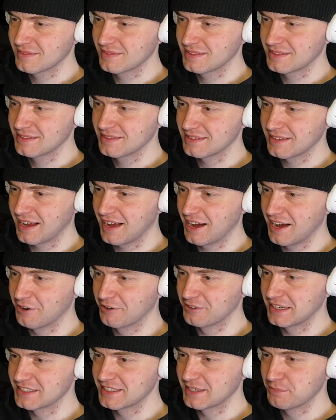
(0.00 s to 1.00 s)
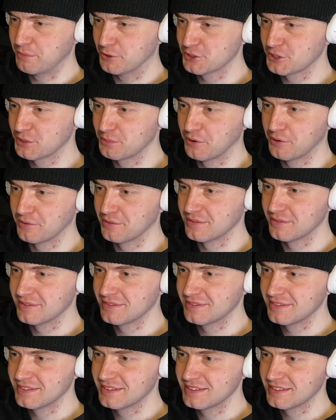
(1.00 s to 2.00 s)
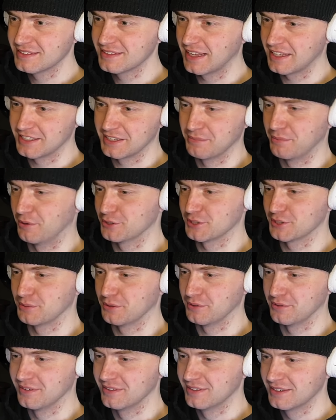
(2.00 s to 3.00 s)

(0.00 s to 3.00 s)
How? That's impossible. That's impossible.